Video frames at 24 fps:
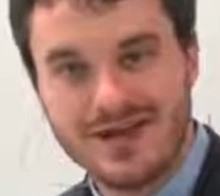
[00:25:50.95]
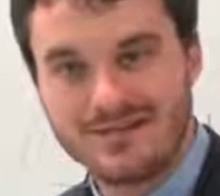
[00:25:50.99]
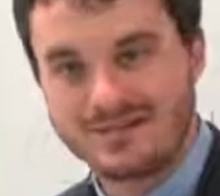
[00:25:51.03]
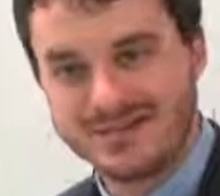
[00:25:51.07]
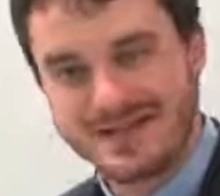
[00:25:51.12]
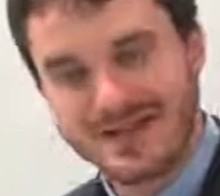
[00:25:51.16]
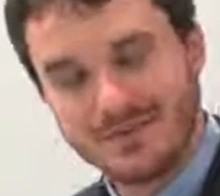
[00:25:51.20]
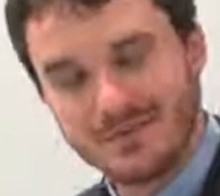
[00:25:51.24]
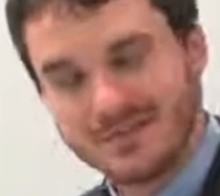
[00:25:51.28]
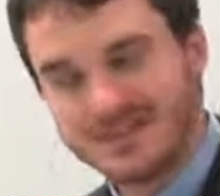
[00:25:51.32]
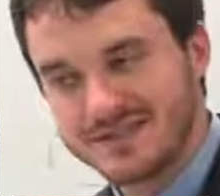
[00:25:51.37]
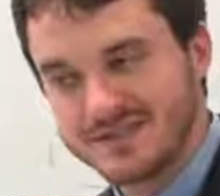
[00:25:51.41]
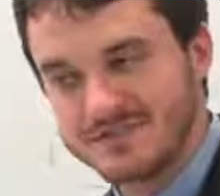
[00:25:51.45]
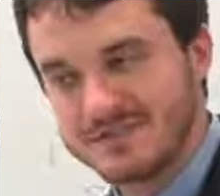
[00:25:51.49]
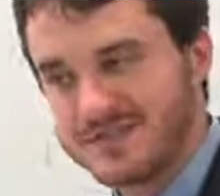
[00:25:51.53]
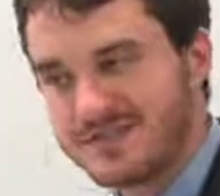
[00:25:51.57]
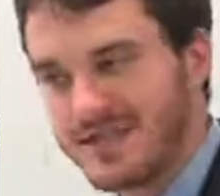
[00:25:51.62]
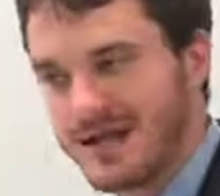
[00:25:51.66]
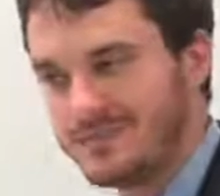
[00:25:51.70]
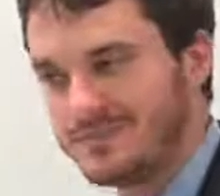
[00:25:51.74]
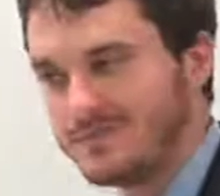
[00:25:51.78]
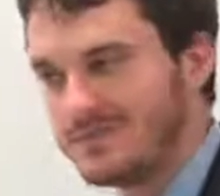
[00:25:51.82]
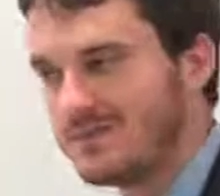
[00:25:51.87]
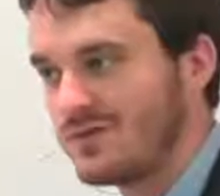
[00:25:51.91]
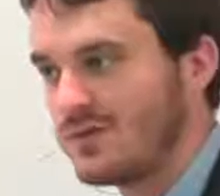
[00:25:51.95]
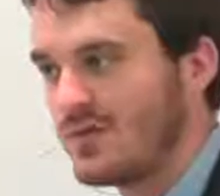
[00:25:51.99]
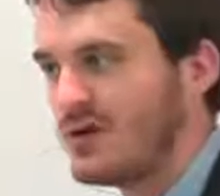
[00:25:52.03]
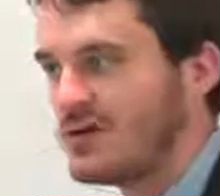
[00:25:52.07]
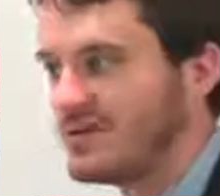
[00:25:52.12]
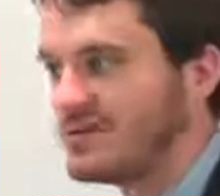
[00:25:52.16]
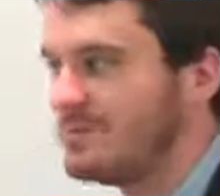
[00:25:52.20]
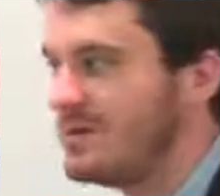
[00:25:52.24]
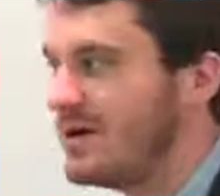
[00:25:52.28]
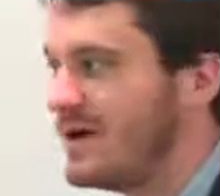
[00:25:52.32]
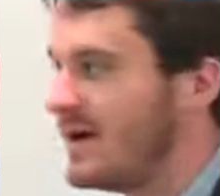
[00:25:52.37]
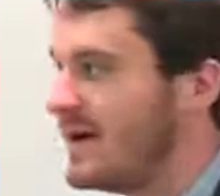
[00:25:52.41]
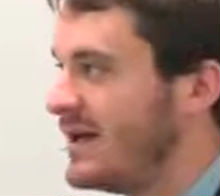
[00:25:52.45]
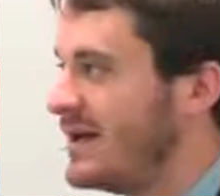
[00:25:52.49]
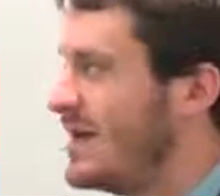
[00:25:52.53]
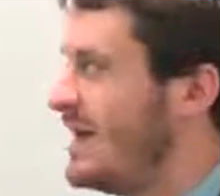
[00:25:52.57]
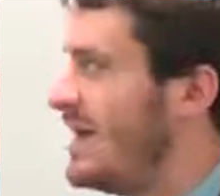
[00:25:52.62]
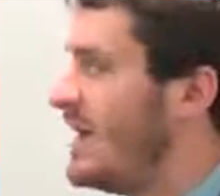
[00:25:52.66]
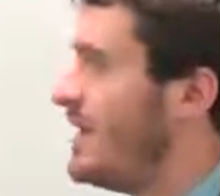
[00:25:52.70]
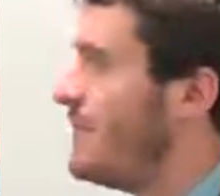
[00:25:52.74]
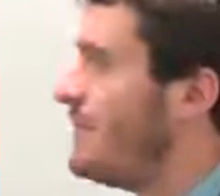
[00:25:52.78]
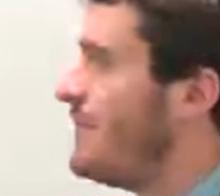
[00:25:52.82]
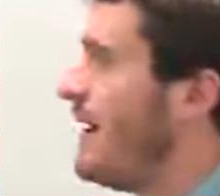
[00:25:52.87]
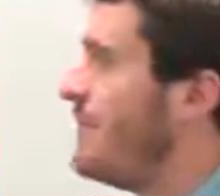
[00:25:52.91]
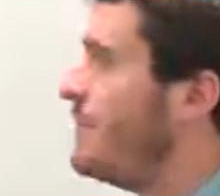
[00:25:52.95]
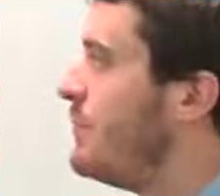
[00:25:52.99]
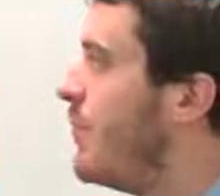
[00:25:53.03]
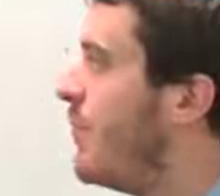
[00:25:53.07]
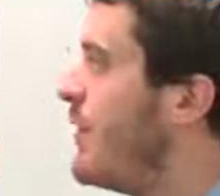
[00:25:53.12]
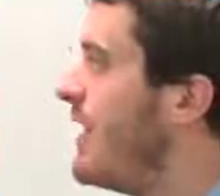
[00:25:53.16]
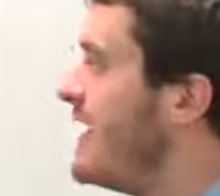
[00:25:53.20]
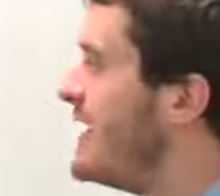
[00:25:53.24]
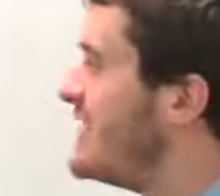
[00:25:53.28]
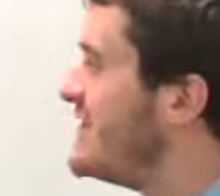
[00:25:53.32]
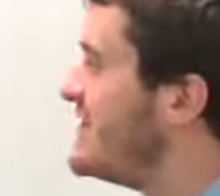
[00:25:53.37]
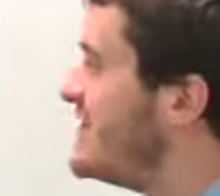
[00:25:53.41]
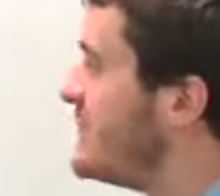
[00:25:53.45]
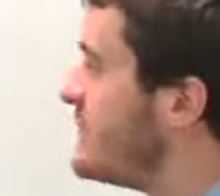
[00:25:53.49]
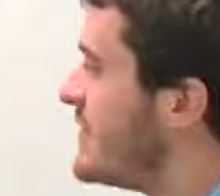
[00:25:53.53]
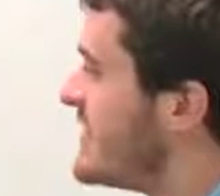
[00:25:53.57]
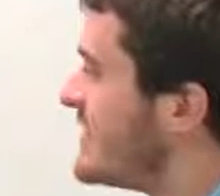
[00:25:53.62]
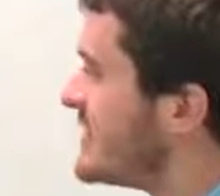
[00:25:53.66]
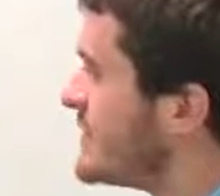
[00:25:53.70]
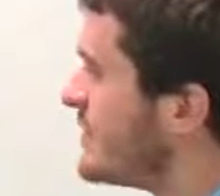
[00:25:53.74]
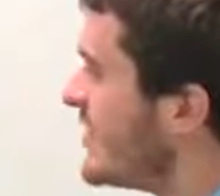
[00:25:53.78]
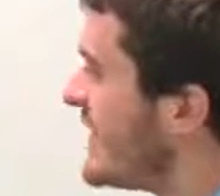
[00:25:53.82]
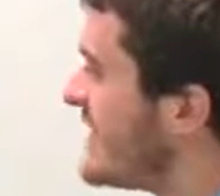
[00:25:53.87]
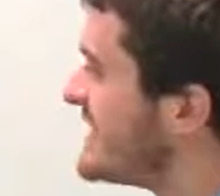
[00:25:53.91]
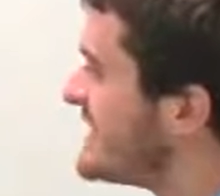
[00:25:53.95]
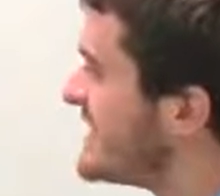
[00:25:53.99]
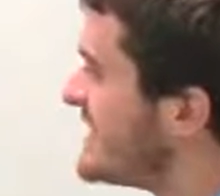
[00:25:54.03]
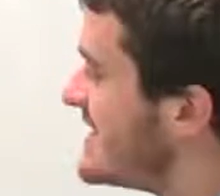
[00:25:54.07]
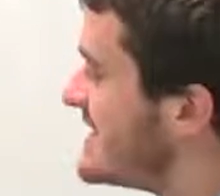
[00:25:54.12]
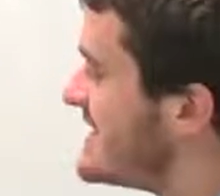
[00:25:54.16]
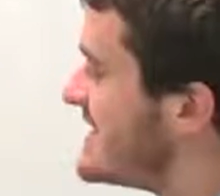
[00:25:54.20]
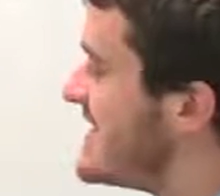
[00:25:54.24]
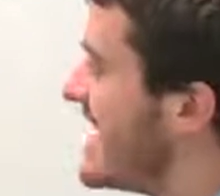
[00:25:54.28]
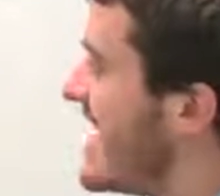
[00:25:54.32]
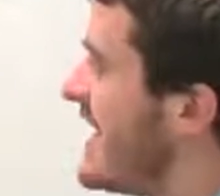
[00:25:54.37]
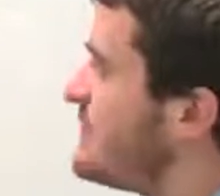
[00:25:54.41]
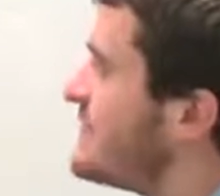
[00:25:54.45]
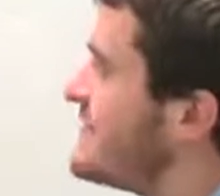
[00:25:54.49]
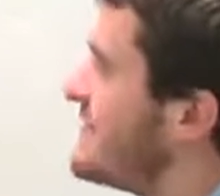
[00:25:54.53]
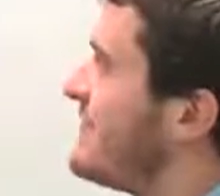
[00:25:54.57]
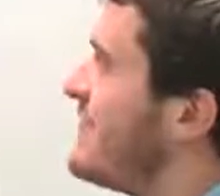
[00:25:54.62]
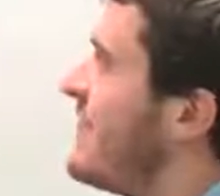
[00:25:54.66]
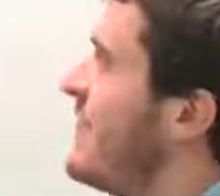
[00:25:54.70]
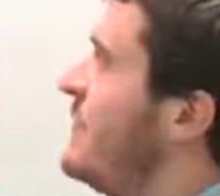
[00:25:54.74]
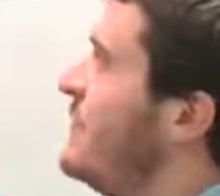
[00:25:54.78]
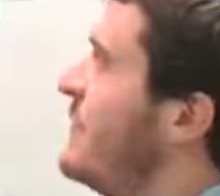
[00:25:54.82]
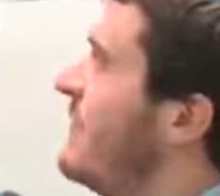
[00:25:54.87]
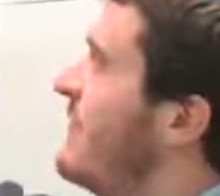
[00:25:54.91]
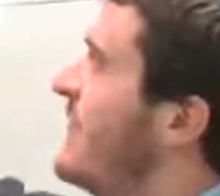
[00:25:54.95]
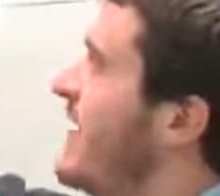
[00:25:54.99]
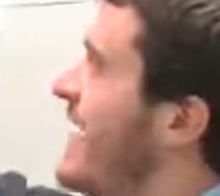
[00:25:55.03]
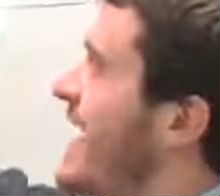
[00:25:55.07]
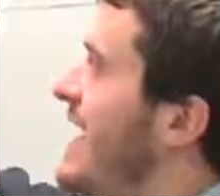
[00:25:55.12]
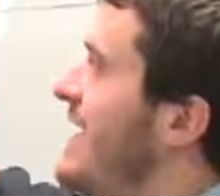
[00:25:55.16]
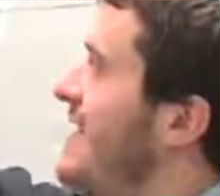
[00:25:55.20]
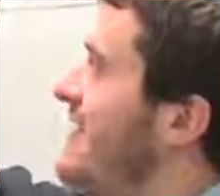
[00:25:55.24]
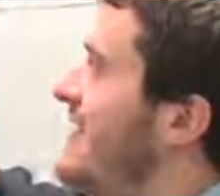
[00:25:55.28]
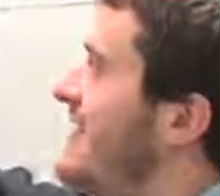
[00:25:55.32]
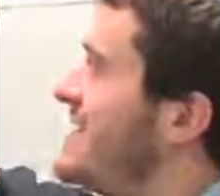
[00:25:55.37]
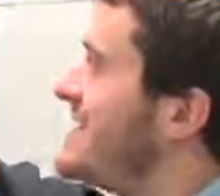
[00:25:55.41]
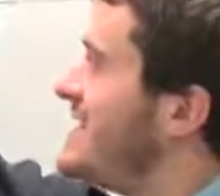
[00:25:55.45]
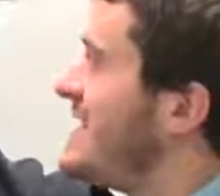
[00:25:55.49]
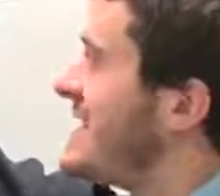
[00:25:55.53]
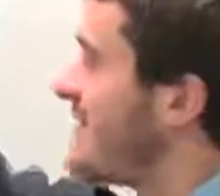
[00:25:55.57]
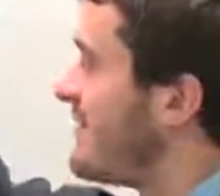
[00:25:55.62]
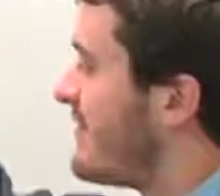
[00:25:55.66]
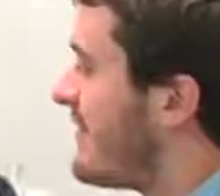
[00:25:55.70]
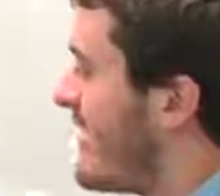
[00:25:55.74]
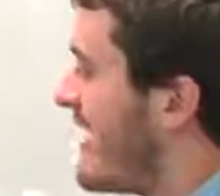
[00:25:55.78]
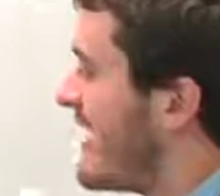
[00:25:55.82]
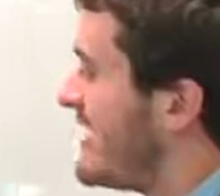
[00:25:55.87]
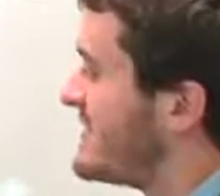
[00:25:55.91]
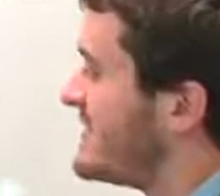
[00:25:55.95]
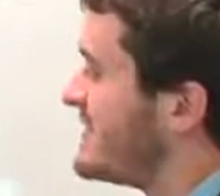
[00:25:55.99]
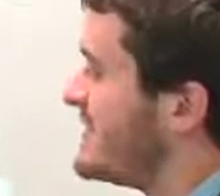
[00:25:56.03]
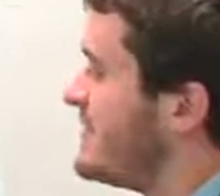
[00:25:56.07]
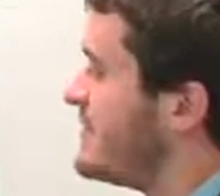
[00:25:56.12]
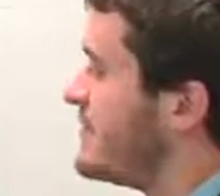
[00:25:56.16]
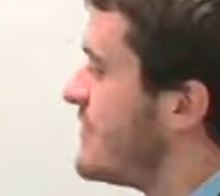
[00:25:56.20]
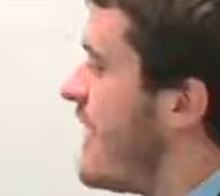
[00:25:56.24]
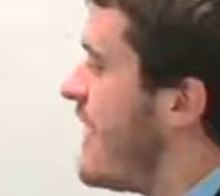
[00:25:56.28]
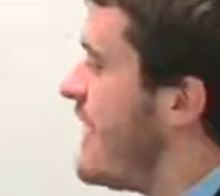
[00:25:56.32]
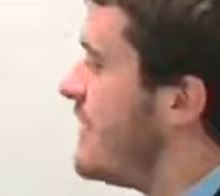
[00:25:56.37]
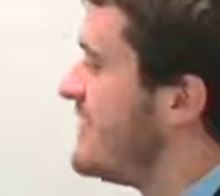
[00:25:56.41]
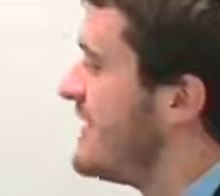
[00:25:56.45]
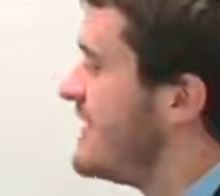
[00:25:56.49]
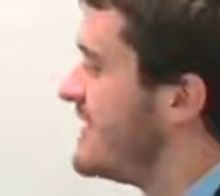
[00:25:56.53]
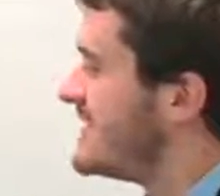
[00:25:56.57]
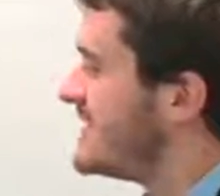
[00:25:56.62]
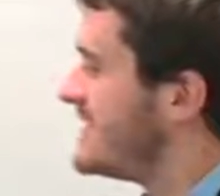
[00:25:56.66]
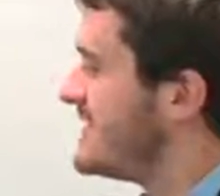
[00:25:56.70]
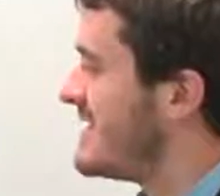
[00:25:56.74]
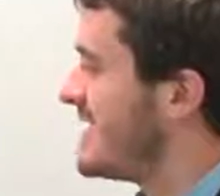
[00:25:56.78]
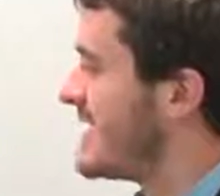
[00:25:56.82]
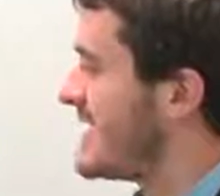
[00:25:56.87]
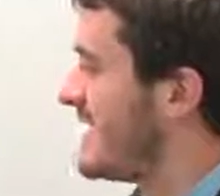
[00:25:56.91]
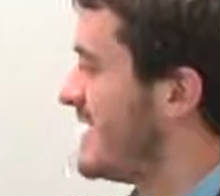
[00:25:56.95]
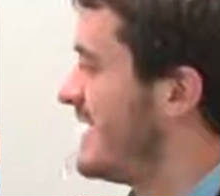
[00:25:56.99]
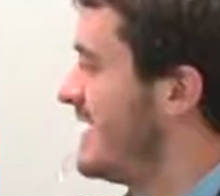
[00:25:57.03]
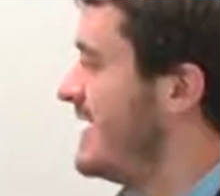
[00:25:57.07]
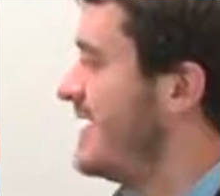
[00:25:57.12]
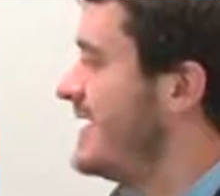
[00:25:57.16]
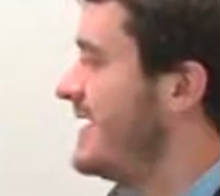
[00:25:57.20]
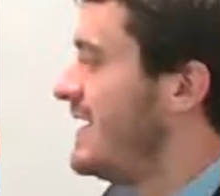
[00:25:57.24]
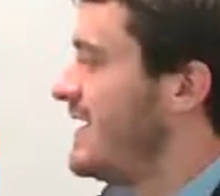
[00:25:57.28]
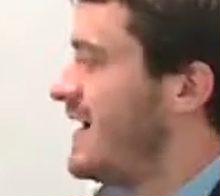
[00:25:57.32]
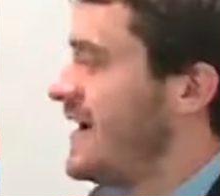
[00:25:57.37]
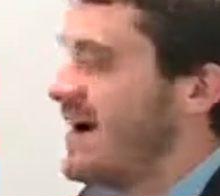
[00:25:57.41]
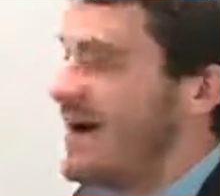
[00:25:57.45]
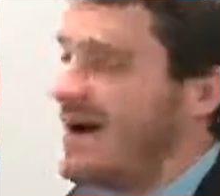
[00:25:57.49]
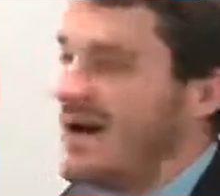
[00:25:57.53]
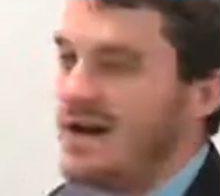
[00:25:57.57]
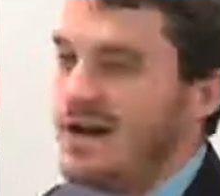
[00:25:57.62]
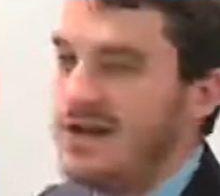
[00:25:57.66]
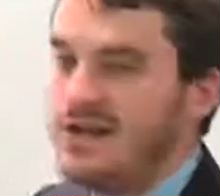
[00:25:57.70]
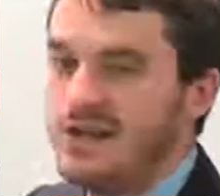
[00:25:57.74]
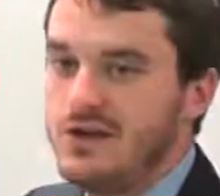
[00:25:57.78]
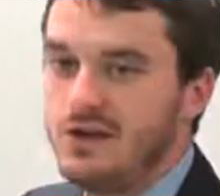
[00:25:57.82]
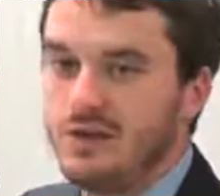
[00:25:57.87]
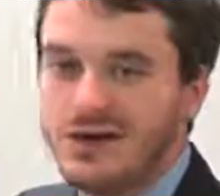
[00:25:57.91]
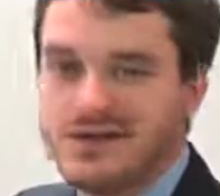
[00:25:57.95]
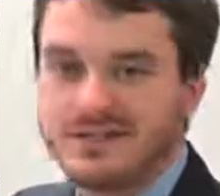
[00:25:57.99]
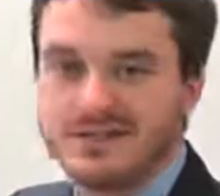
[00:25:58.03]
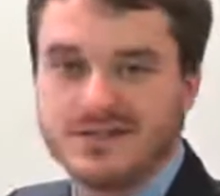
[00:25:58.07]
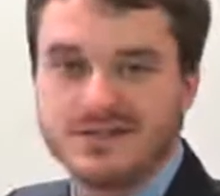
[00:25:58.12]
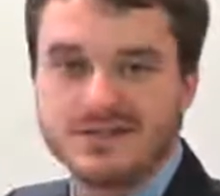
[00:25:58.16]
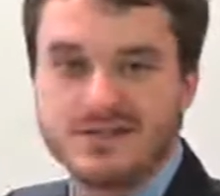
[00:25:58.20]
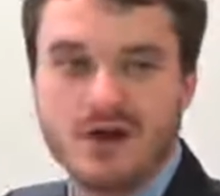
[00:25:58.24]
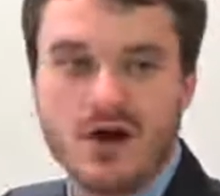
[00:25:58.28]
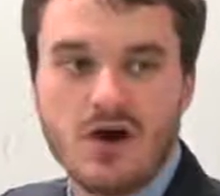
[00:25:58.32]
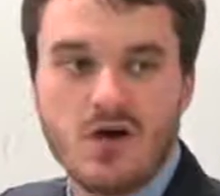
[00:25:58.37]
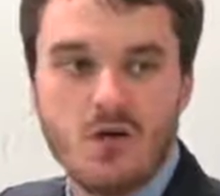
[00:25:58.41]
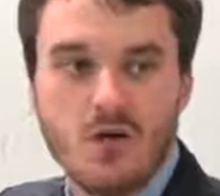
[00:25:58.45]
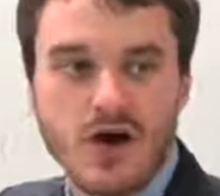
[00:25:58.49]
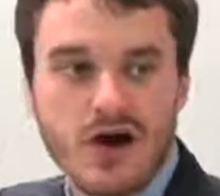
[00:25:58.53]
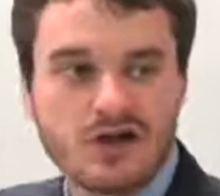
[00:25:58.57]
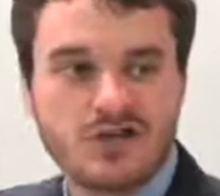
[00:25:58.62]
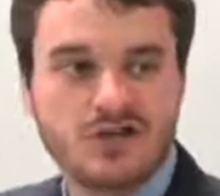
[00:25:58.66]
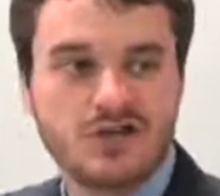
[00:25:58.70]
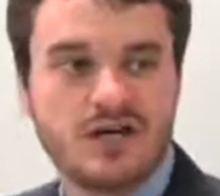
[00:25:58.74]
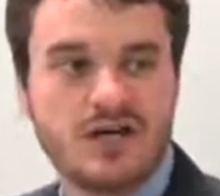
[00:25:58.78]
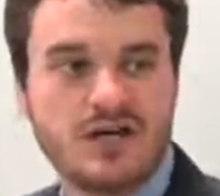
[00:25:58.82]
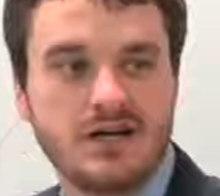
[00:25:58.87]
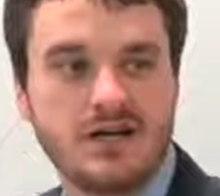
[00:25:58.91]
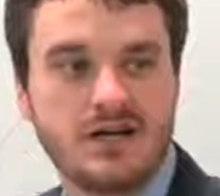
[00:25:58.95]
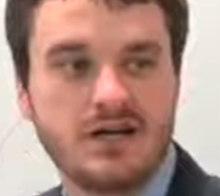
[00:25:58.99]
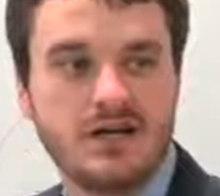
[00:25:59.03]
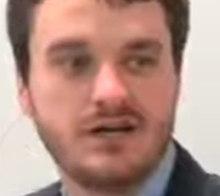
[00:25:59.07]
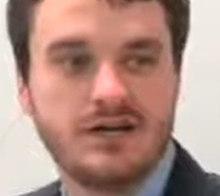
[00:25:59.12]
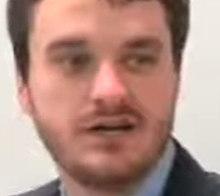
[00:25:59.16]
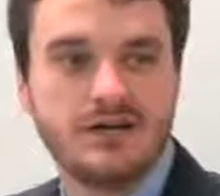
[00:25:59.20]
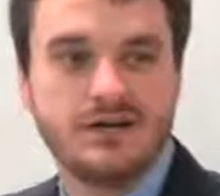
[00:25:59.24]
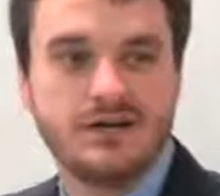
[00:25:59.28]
I'm skipping some steps, of course, but my point is you can trace the steps from atheistic France to communistic USSR Russia